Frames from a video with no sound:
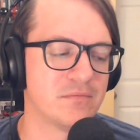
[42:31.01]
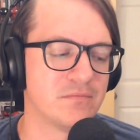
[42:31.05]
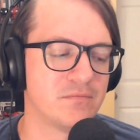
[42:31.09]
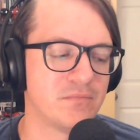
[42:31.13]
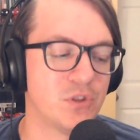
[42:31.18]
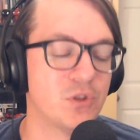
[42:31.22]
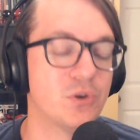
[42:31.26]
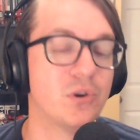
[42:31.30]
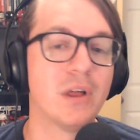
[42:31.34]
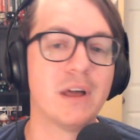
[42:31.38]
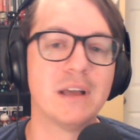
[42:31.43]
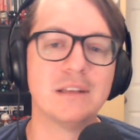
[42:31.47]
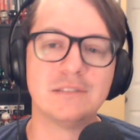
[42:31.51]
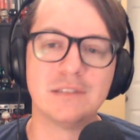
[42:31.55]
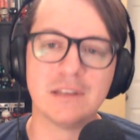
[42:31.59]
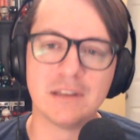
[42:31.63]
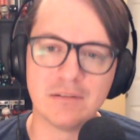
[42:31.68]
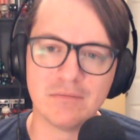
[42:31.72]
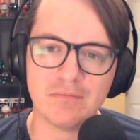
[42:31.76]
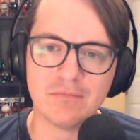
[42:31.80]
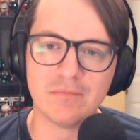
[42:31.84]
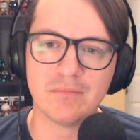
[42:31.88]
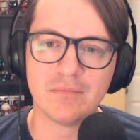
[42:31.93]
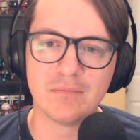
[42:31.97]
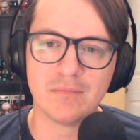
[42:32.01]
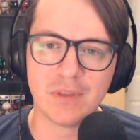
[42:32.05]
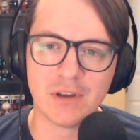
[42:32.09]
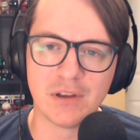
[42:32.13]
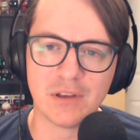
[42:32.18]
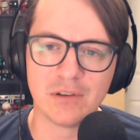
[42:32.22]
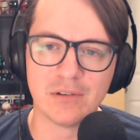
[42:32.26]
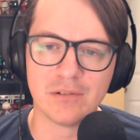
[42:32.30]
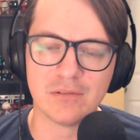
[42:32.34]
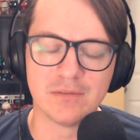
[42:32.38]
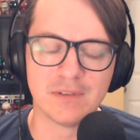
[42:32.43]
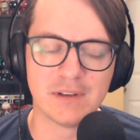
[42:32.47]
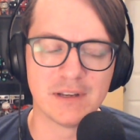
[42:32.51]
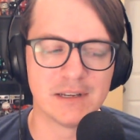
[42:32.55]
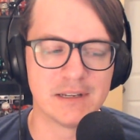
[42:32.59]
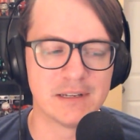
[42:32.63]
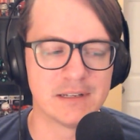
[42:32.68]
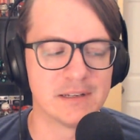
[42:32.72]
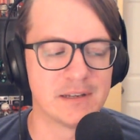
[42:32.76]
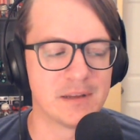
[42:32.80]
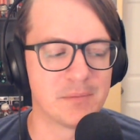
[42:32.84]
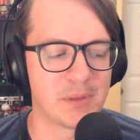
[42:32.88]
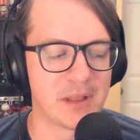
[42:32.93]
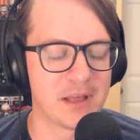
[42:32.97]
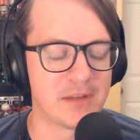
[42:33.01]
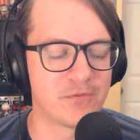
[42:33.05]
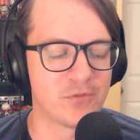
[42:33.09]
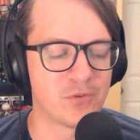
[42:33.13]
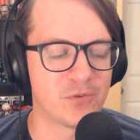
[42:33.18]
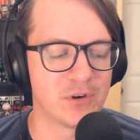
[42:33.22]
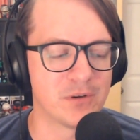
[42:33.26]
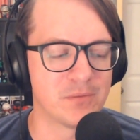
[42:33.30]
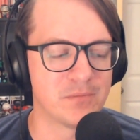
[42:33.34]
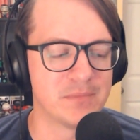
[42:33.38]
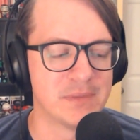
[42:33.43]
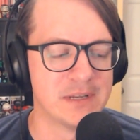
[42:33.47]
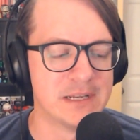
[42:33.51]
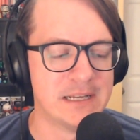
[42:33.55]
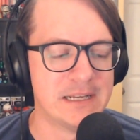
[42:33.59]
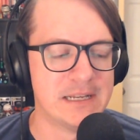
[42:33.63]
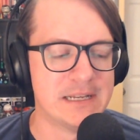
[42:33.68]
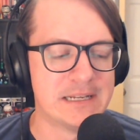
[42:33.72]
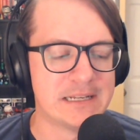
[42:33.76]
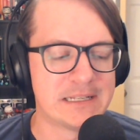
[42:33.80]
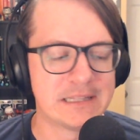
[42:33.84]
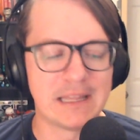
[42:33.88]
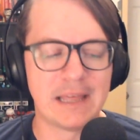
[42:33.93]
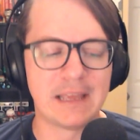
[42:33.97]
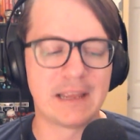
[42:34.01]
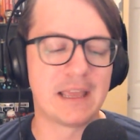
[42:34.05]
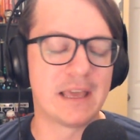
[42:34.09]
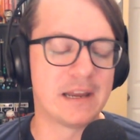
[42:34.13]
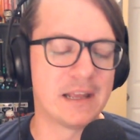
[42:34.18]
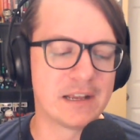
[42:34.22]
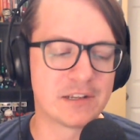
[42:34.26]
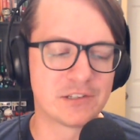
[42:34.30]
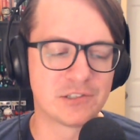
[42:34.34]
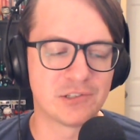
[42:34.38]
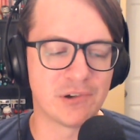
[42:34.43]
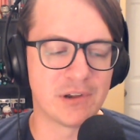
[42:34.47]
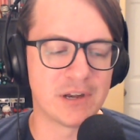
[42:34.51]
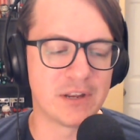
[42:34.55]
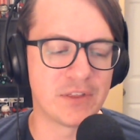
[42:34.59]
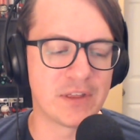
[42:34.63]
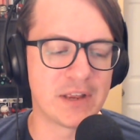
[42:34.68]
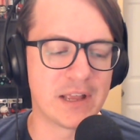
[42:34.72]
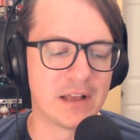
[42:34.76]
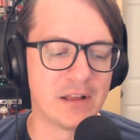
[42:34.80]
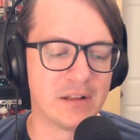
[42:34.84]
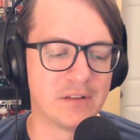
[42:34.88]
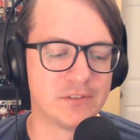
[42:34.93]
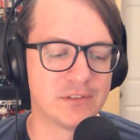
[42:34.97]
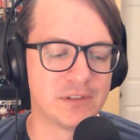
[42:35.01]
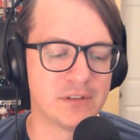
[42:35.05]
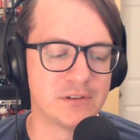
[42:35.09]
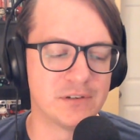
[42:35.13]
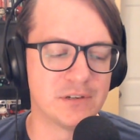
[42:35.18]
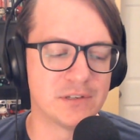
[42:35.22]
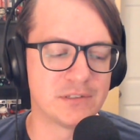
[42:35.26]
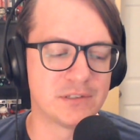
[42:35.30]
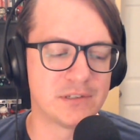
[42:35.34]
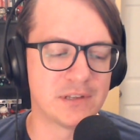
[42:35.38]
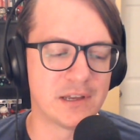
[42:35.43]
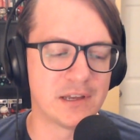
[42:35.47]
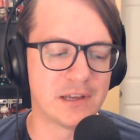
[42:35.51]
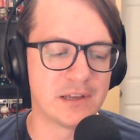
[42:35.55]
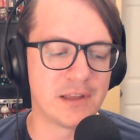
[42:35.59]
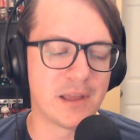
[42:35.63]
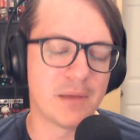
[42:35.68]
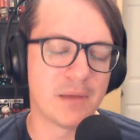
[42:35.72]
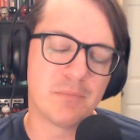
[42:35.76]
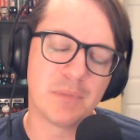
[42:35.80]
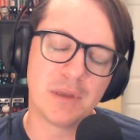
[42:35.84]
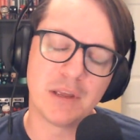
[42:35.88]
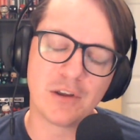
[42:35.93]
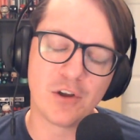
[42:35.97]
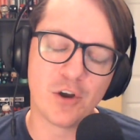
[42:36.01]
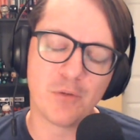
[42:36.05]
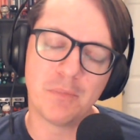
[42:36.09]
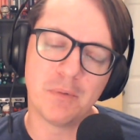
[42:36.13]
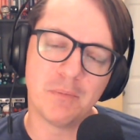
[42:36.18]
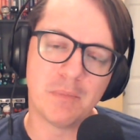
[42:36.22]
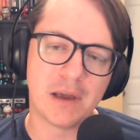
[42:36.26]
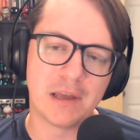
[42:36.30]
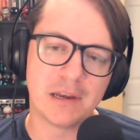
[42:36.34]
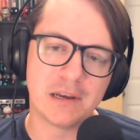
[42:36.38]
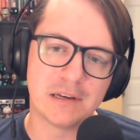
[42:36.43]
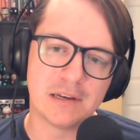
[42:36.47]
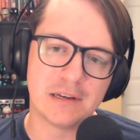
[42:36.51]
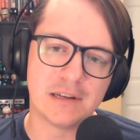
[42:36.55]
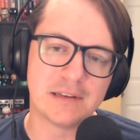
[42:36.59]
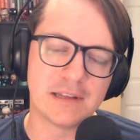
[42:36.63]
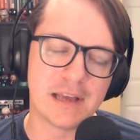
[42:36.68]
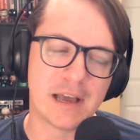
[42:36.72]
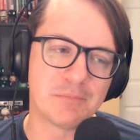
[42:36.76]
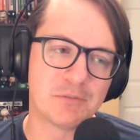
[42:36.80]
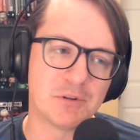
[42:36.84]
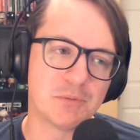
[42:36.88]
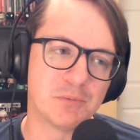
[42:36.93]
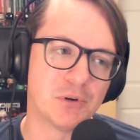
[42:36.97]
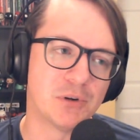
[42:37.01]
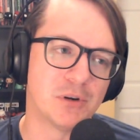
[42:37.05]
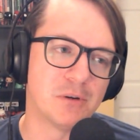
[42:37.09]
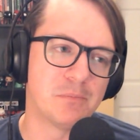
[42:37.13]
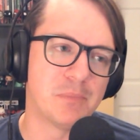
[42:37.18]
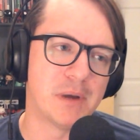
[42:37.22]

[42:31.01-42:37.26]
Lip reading: utilizing a platform like edX or anything else, and just yeah, being open-minded and adaptable.